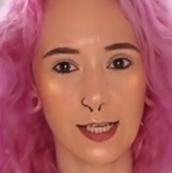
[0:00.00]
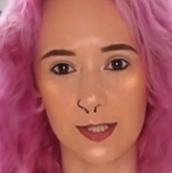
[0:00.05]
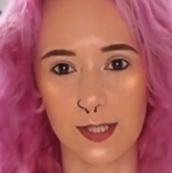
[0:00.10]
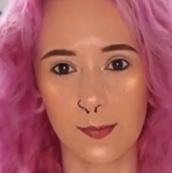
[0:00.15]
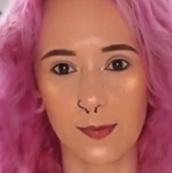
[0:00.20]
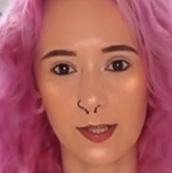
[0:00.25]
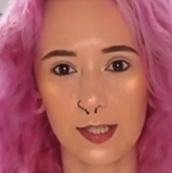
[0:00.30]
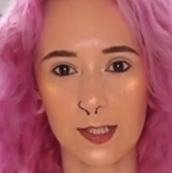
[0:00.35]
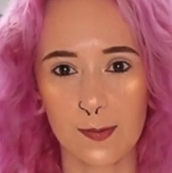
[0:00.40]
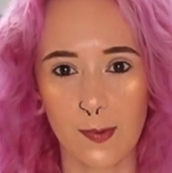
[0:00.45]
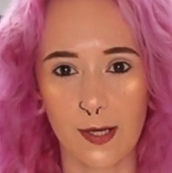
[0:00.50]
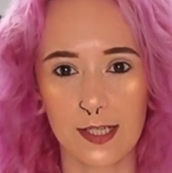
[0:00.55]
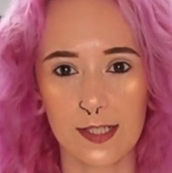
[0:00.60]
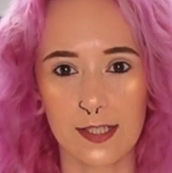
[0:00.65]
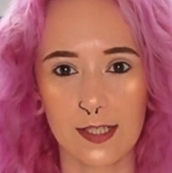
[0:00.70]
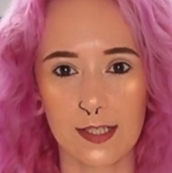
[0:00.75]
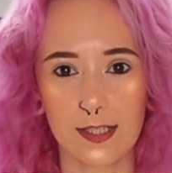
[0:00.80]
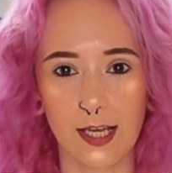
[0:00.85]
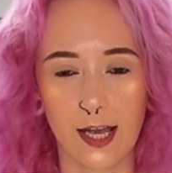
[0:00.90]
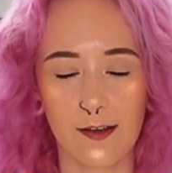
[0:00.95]
Some of the
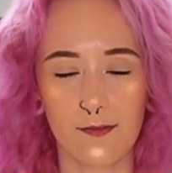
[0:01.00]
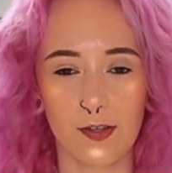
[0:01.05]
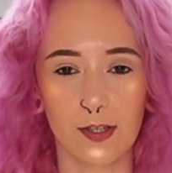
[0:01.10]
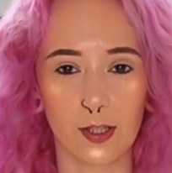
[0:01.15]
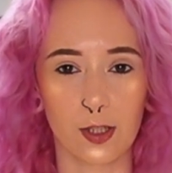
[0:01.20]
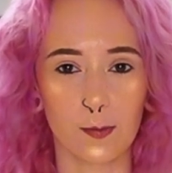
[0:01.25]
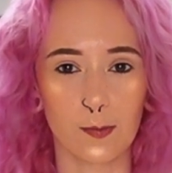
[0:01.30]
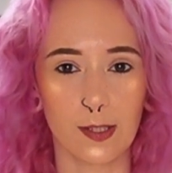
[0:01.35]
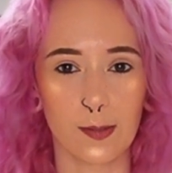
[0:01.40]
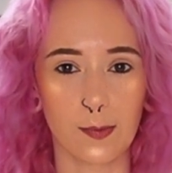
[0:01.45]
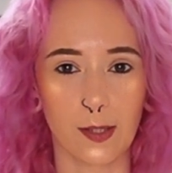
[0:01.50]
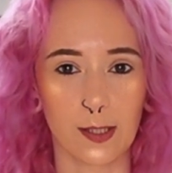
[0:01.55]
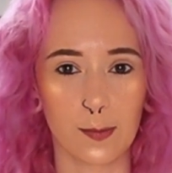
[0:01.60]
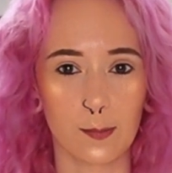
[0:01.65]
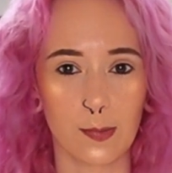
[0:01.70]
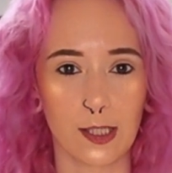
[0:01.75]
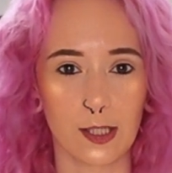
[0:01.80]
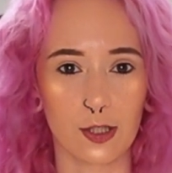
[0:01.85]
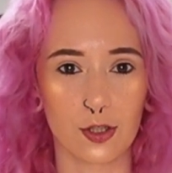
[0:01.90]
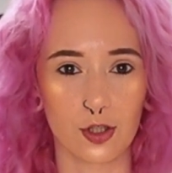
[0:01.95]
spices have a little bit
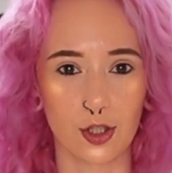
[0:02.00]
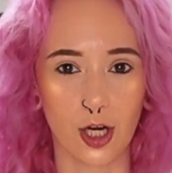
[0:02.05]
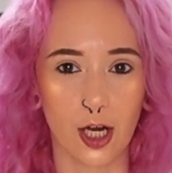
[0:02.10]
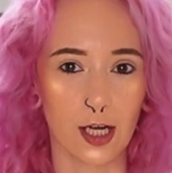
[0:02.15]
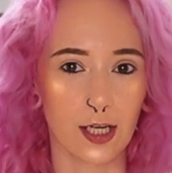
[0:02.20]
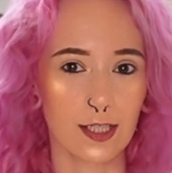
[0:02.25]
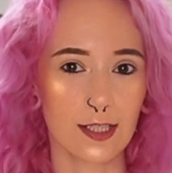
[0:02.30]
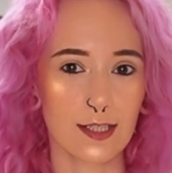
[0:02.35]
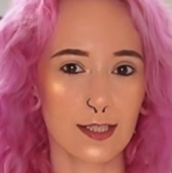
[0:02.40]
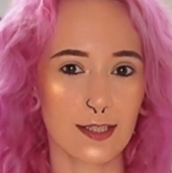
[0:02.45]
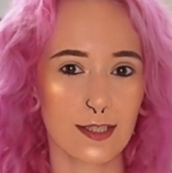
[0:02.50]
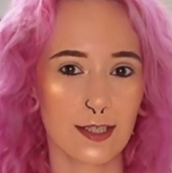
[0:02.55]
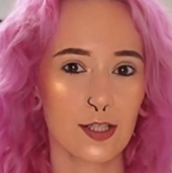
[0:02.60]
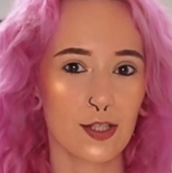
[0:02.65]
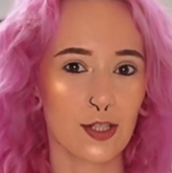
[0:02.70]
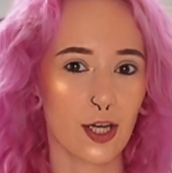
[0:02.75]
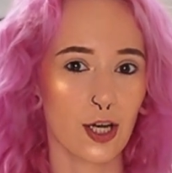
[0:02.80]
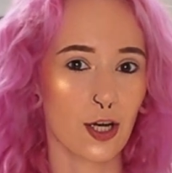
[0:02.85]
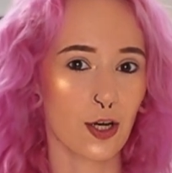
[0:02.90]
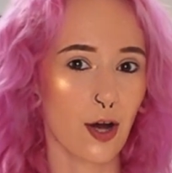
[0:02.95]
like bigger chunks,
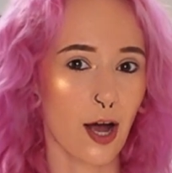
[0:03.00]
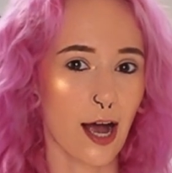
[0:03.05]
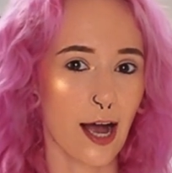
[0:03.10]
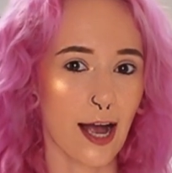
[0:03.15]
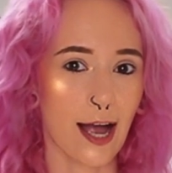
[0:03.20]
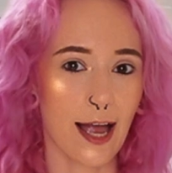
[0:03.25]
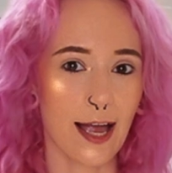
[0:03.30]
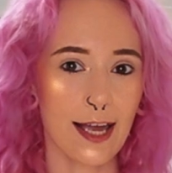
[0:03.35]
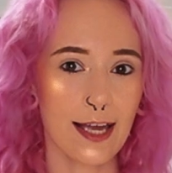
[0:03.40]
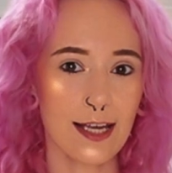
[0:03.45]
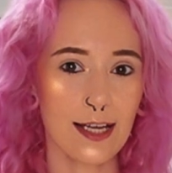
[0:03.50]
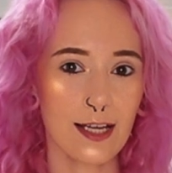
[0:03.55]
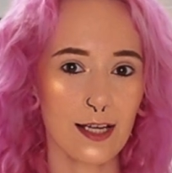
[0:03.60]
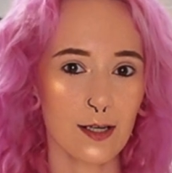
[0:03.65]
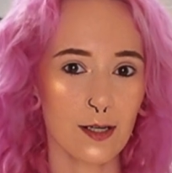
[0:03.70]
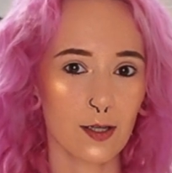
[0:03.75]
so I